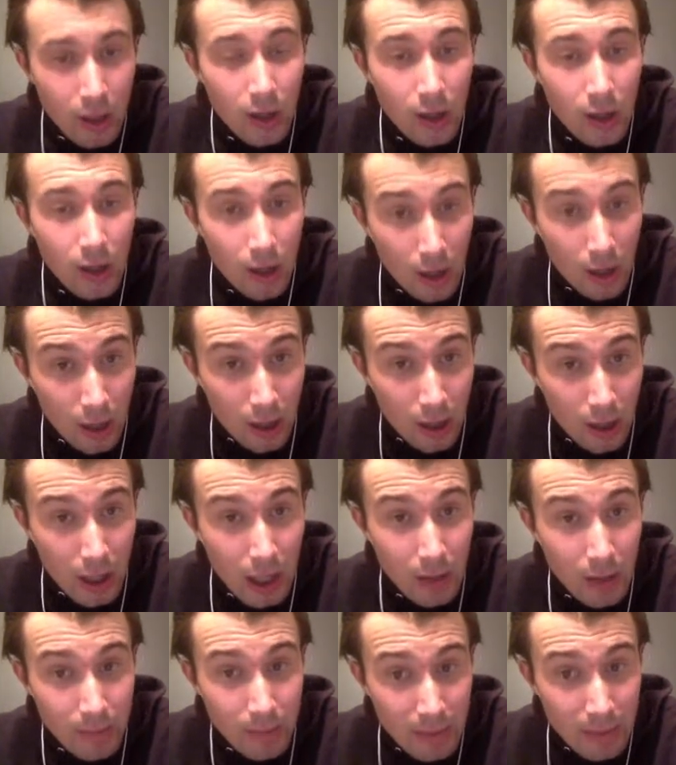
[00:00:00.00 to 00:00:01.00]
Oh,
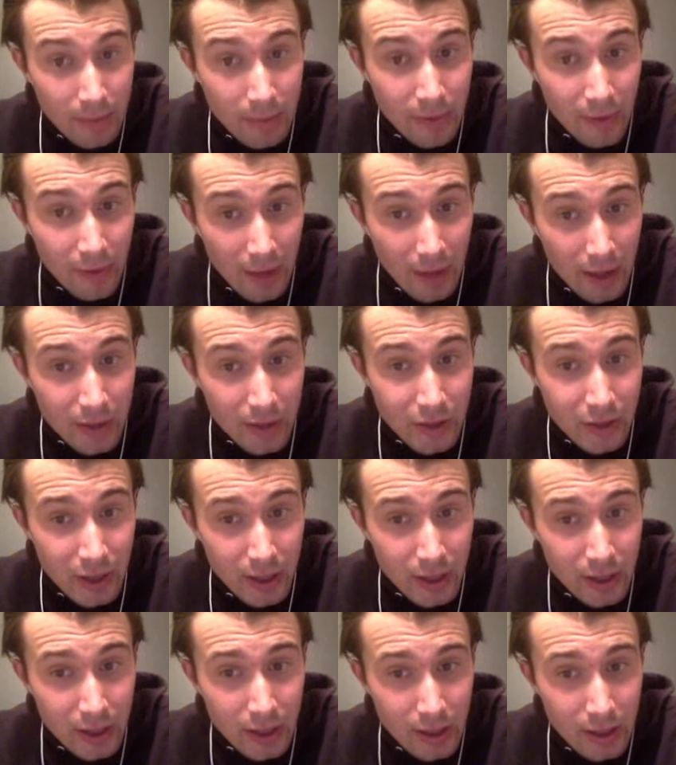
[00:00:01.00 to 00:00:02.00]
I remember that,
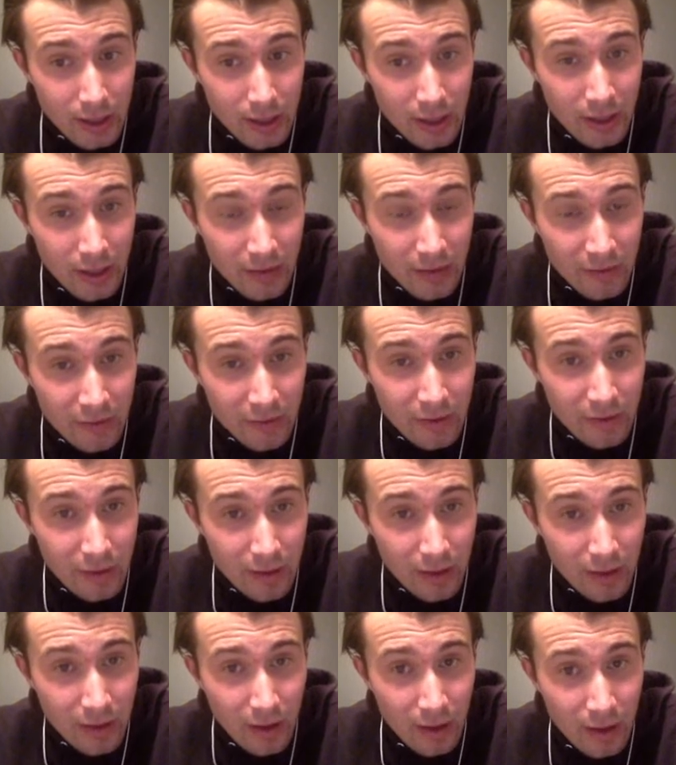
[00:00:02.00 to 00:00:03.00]
Jake. Yes.
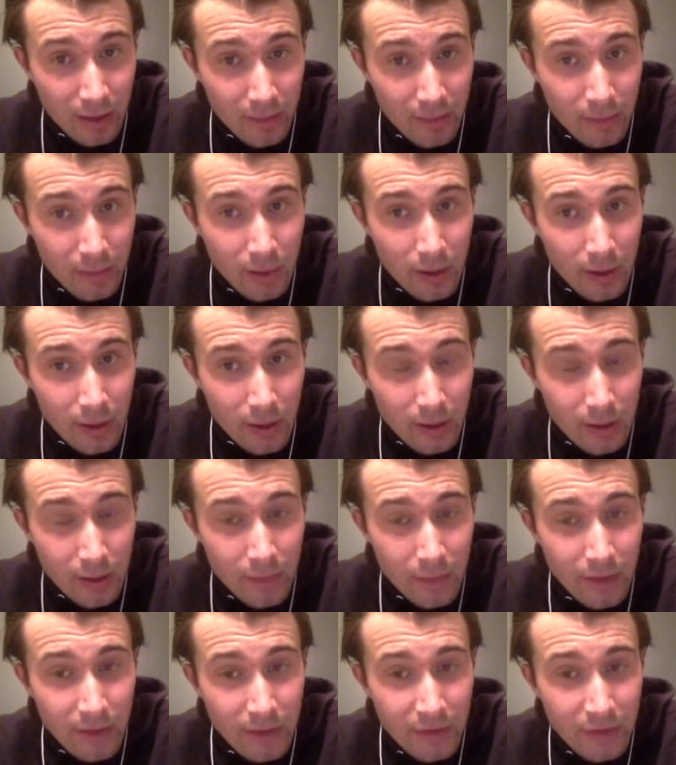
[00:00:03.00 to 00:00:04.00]

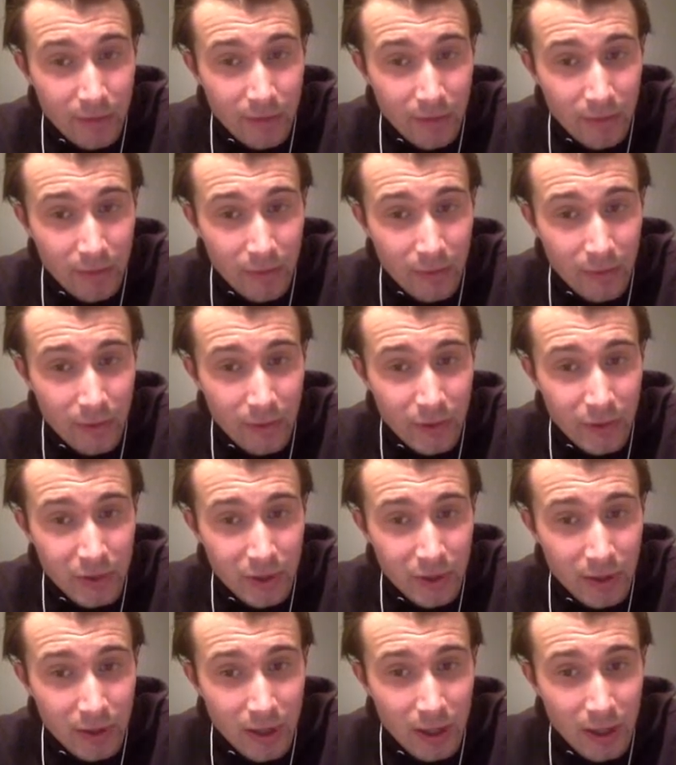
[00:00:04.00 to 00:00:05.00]
You've had some
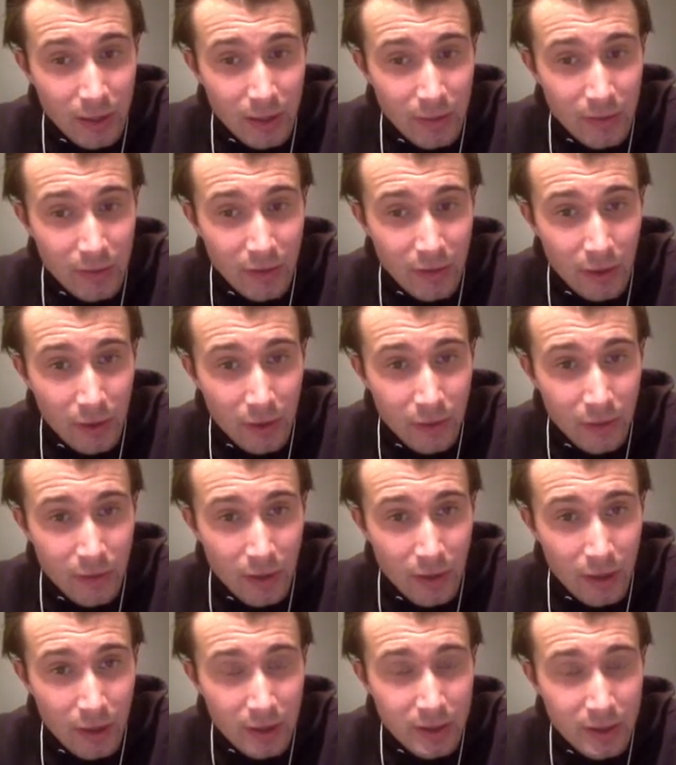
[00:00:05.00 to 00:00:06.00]
unfortunate luck with tow
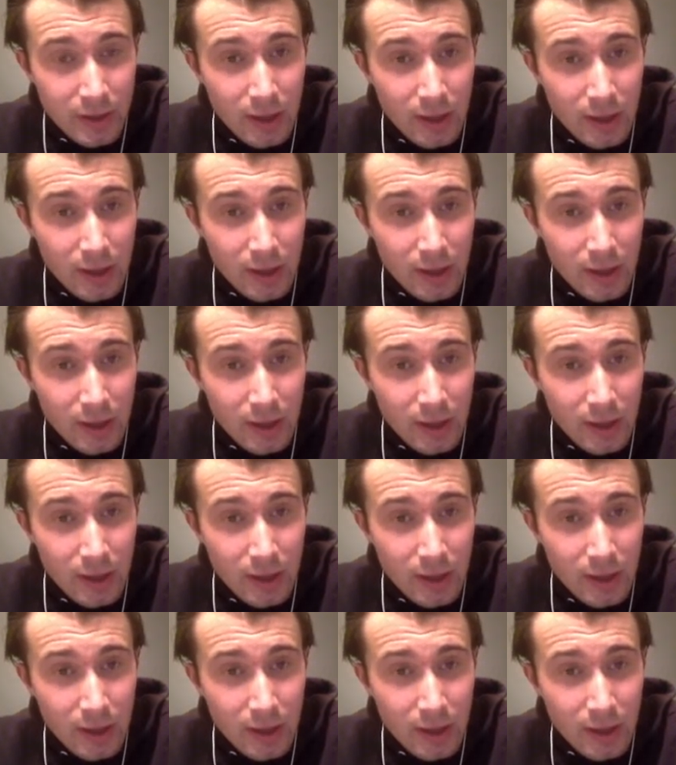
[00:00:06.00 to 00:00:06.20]
trucks.